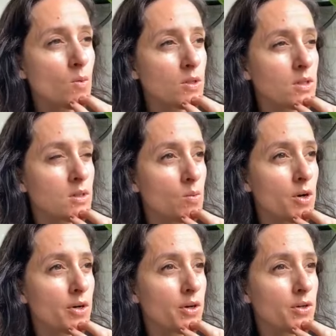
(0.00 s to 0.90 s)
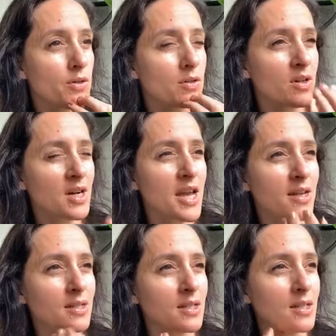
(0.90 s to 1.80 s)
what's the word? Not an
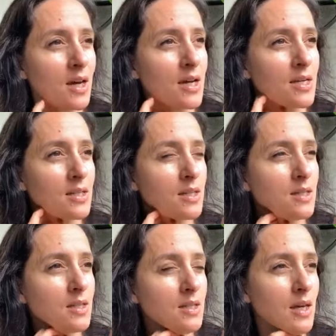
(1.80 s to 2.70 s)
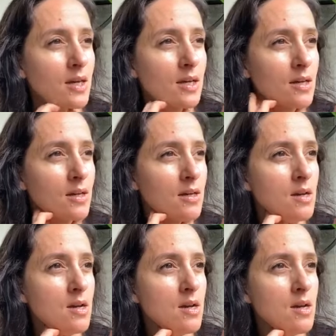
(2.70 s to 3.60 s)
exercise. This is I
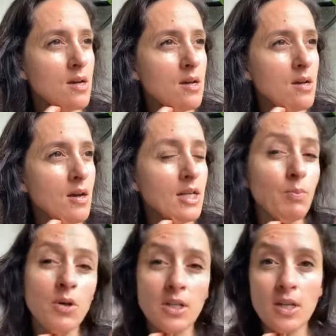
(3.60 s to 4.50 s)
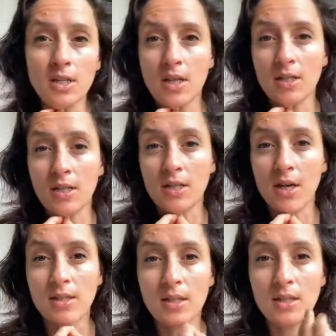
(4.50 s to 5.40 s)
suppose it is an
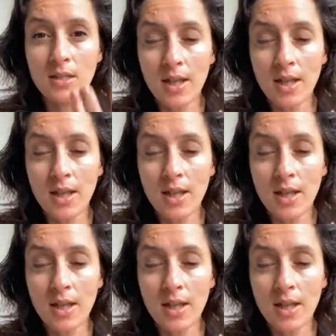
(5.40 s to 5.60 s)
exercise. This